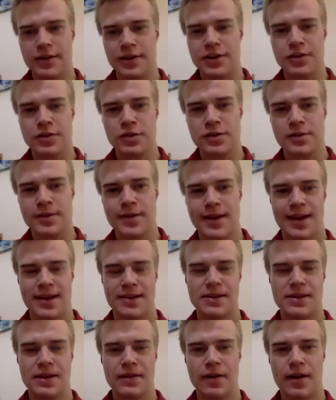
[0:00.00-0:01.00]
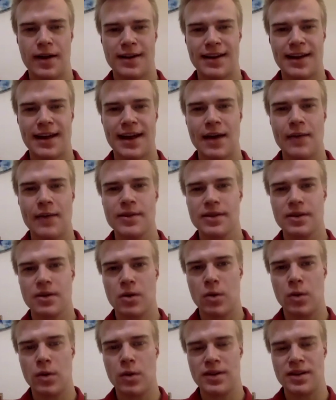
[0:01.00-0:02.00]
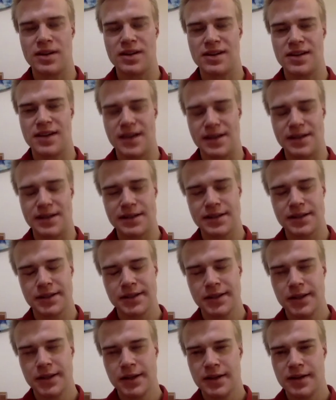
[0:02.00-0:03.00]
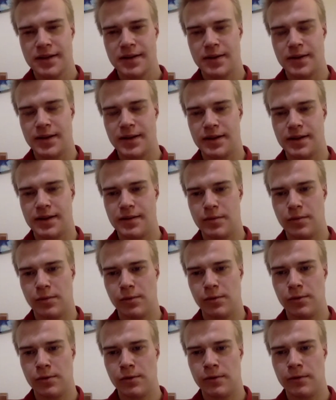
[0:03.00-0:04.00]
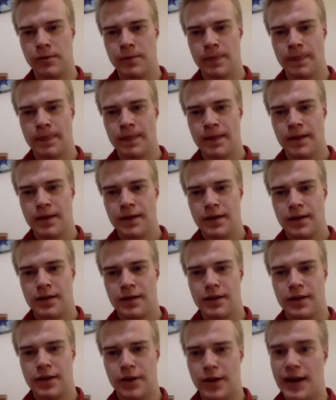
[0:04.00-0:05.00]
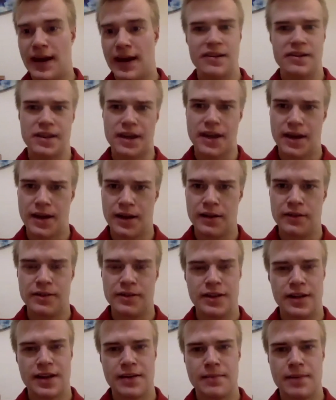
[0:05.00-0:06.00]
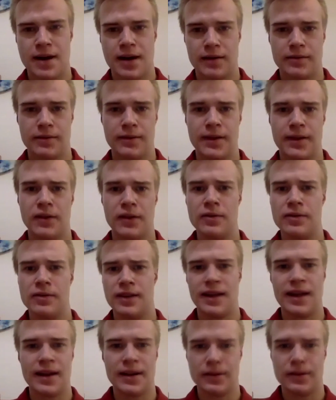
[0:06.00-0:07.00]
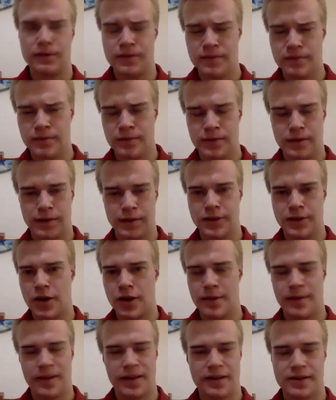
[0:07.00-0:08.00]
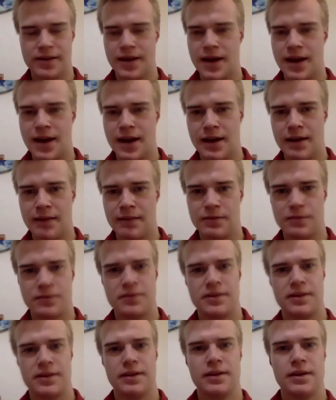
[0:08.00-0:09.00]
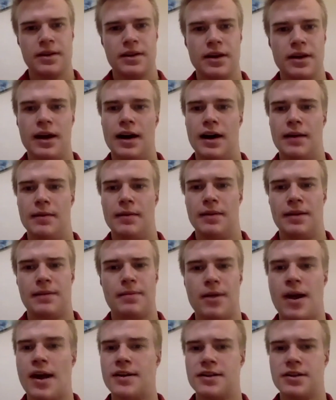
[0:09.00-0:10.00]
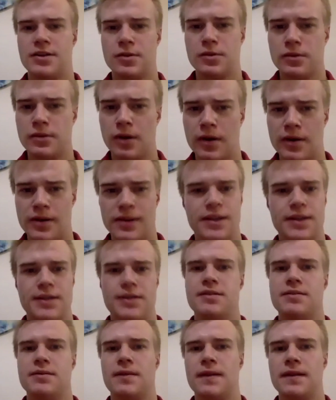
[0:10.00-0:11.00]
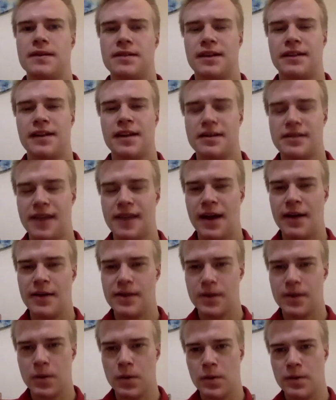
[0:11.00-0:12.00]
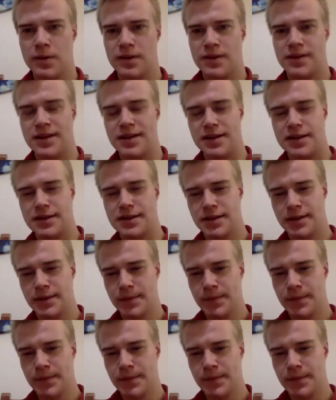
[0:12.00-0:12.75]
you talked about essay writing, how is the course assessed? So is it more, you know, essays and you get marks on that, or is it end of term exams, or is it like practical OSCEs or things like that? So how is the course assessed?